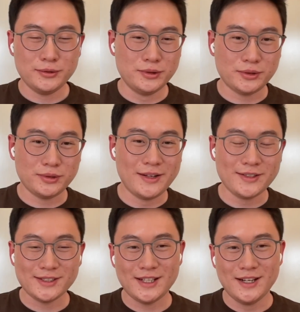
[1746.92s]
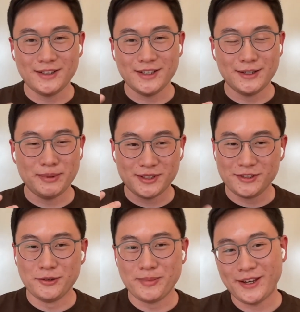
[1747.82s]
to understand their
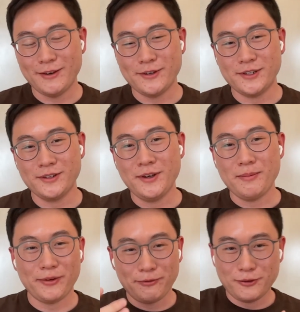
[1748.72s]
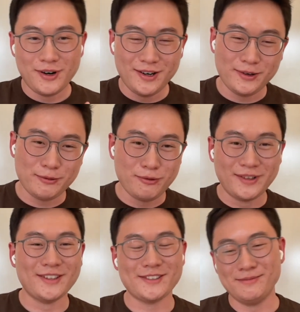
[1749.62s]
potential behavior before
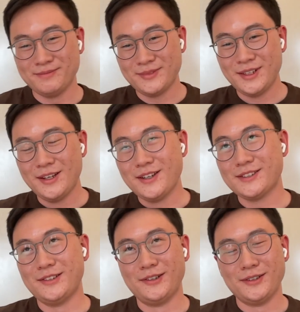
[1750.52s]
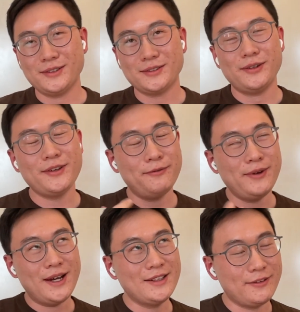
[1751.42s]
running them. So
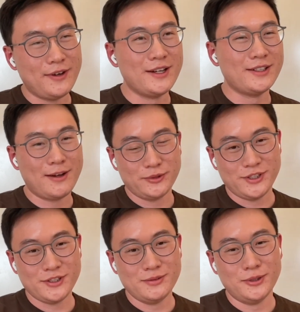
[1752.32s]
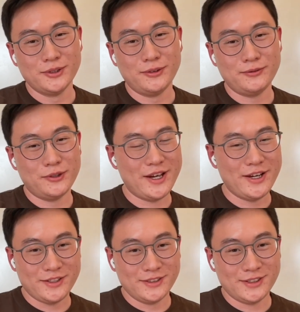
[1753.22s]
if we can define a computation model
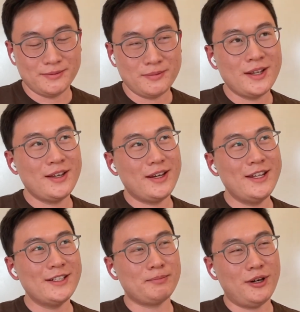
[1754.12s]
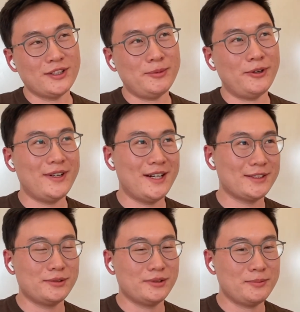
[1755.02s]
for agents, it is possible
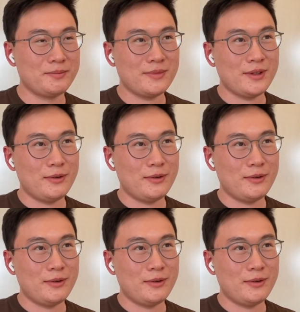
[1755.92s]
for us to